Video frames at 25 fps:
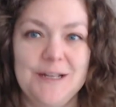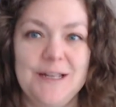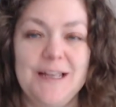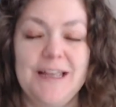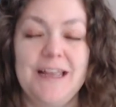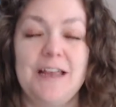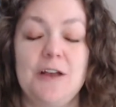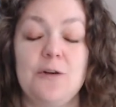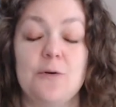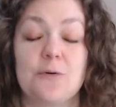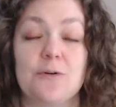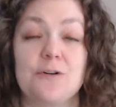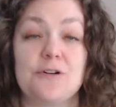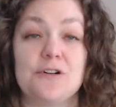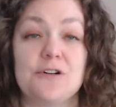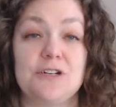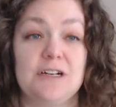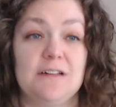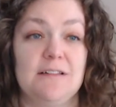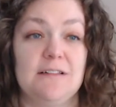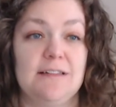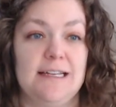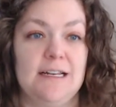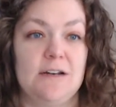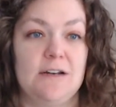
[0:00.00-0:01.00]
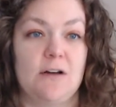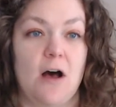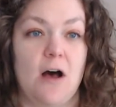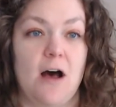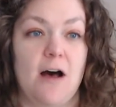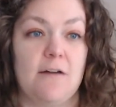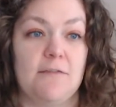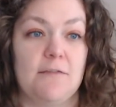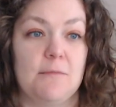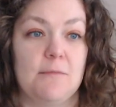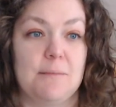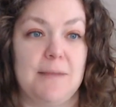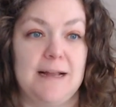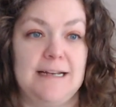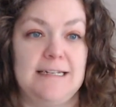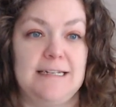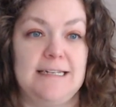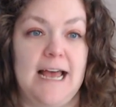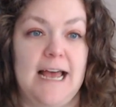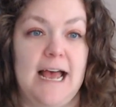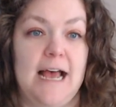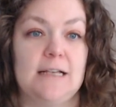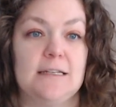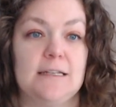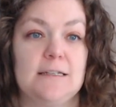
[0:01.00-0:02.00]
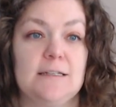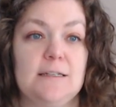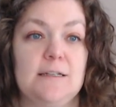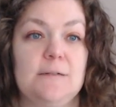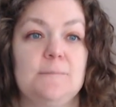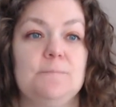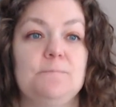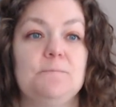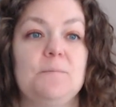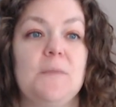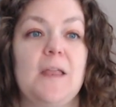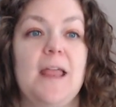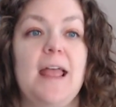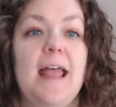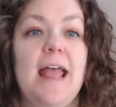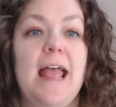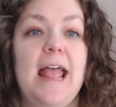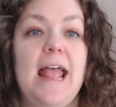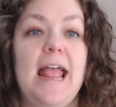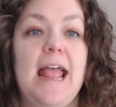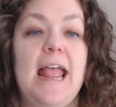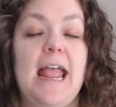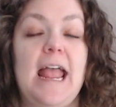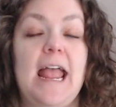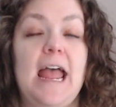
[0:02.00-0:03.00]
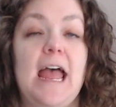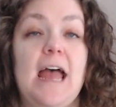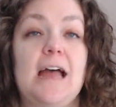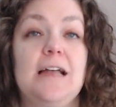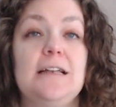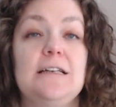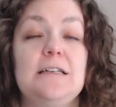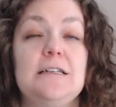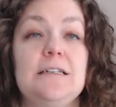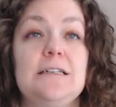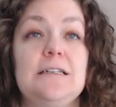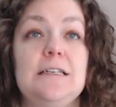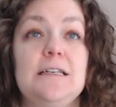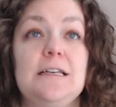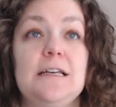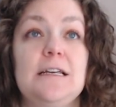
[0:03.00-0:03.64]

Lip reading: in order to clean off my desk. And